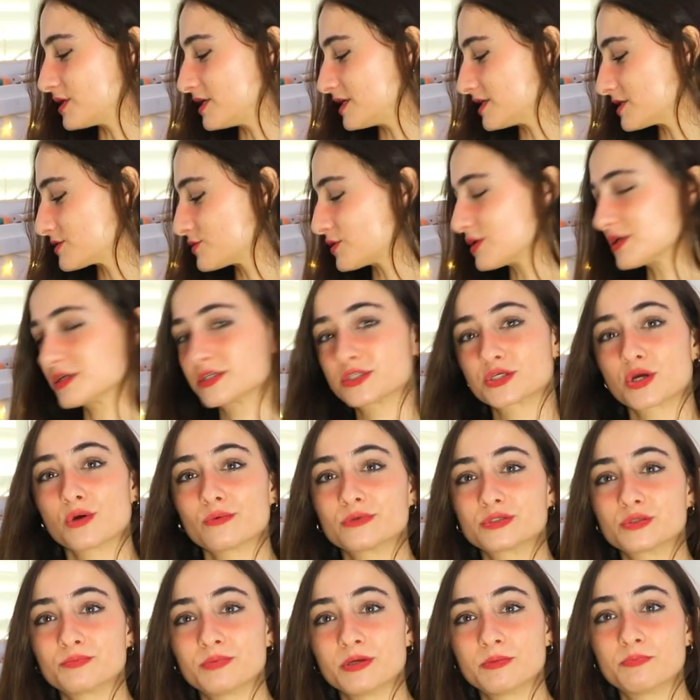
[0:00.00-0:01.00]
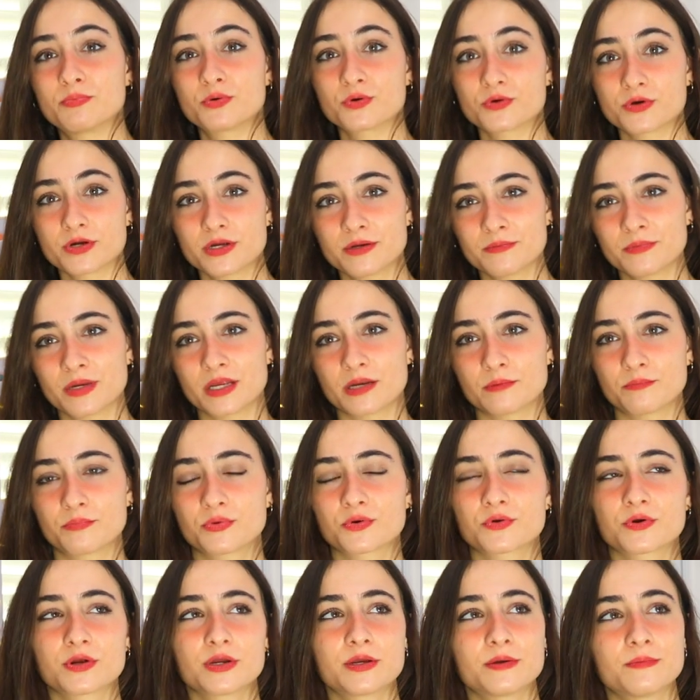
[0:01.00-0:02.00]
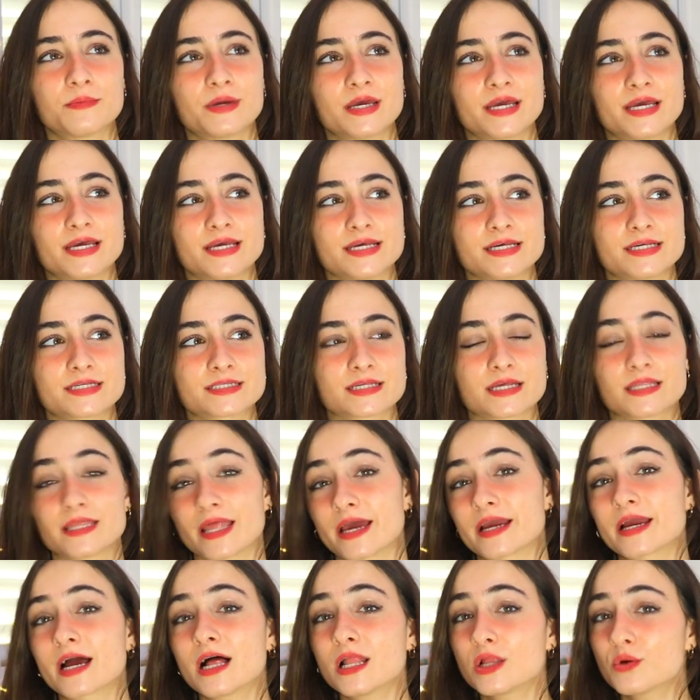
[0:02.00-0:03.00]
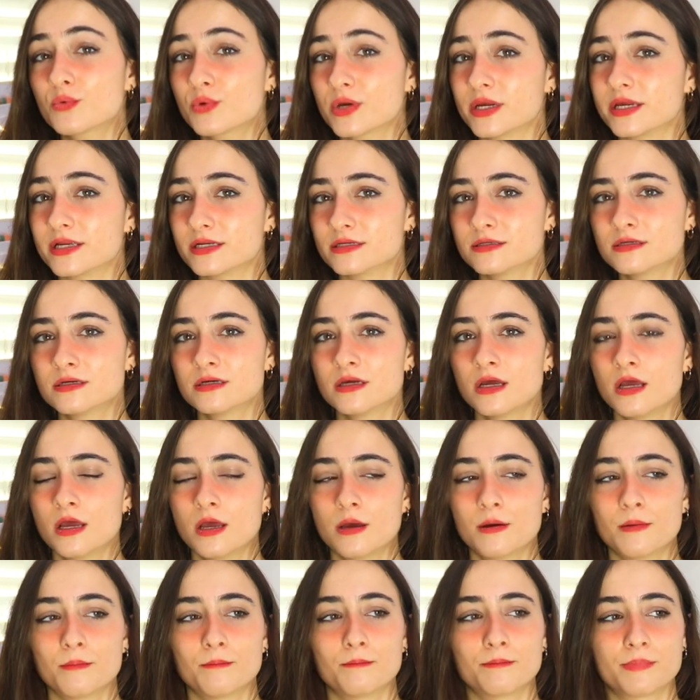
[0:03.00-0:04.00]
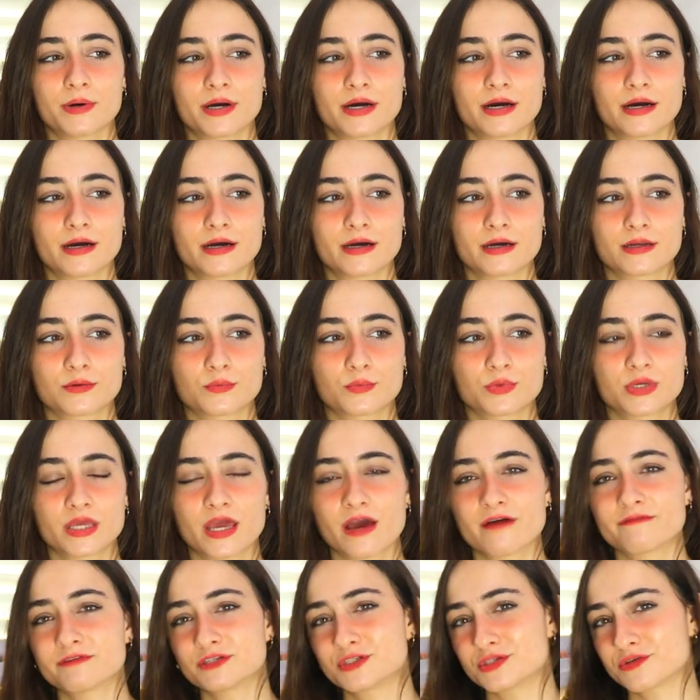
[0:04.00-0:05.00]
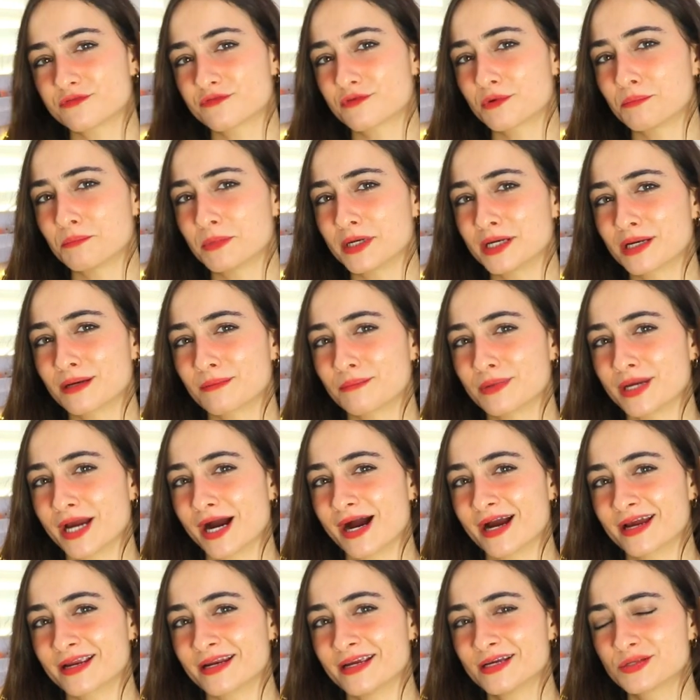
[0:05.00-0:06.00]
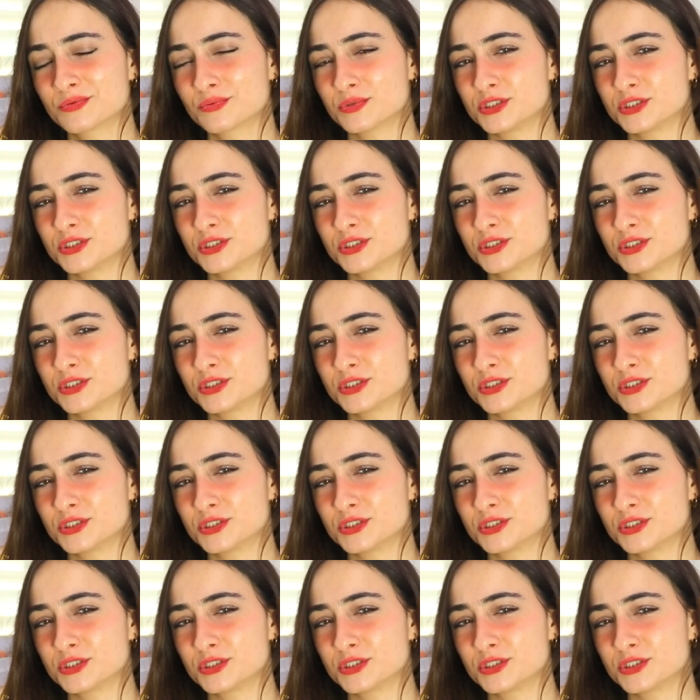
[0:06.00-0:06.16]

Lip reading: in Israel is going to be Purim, and Purim is like Halloween, but we have a different meaning behind it.